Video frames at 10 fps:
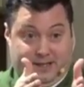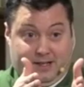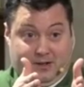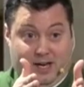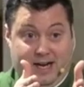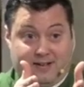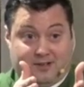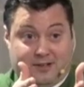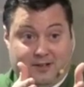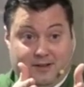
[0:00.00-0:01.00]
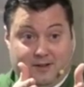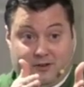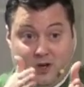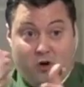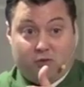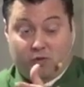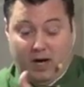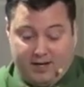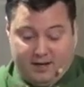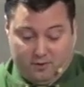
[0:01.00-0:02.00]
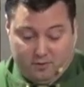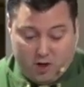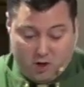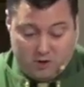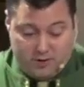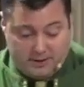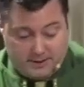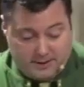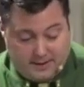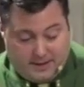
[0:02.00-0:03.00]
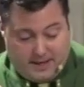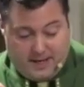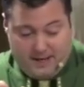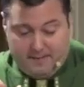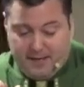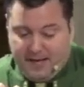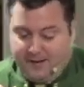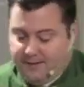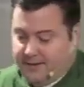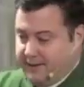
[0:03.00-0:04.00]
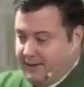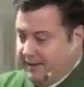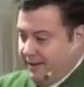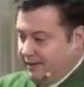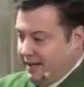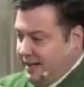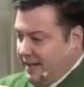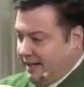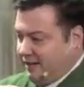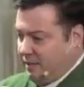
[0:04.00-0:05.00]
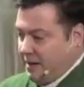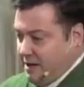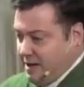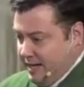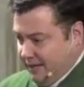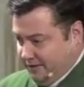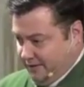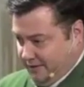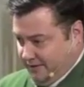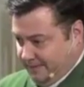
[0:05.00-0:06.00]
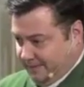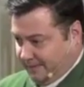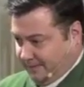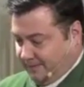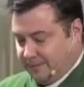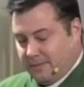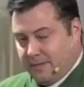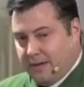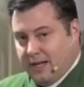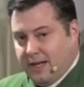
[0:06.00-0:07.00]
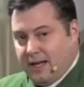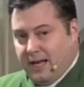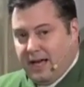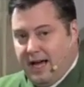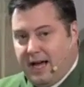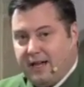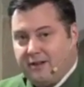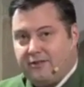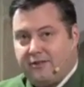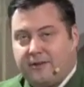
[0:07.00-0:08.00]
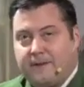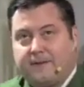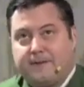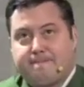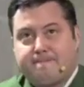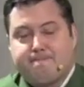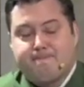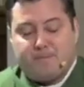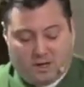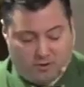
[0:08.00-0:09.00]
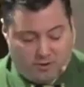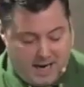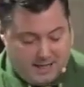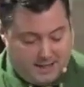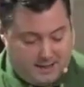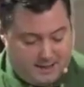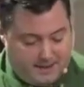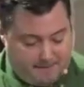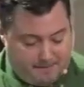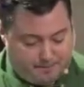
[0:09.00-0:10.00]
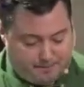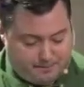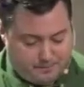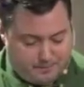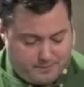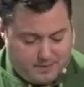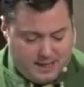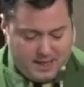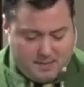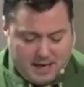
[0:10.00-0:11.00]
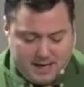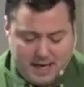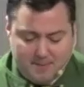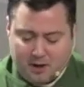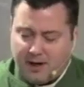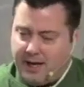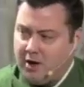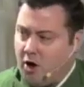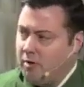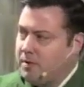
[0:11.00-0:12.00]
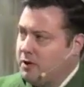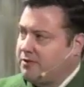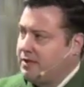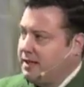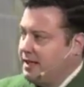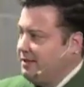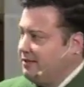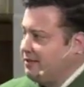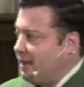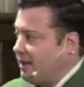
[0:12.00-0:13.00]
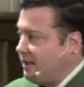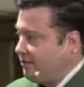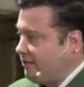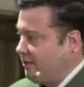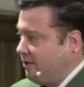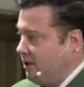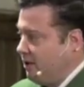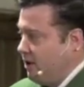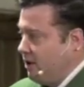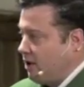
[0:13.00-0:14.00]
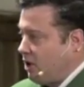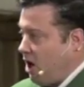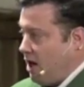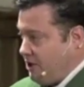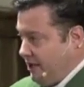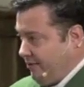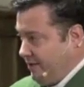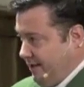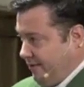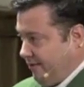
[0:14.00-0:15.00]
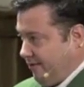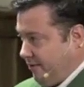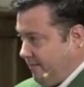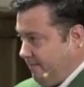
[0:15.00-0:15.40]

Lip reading: Right? There's no right of the road. And this experience has created in my neighbor an almost zealous cautiousness.